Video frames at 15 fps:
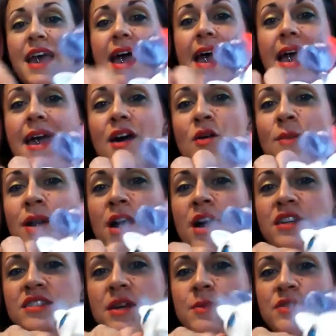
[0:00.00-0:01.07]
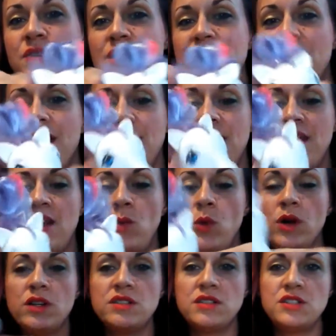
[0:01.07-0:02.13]
Yay! Oh my gosh, I'm so excited. It
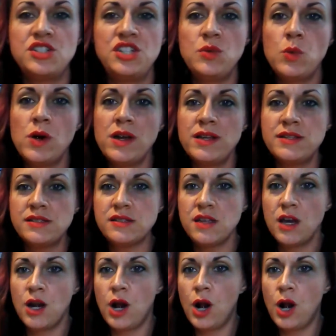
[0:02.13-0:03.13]
works on G1s.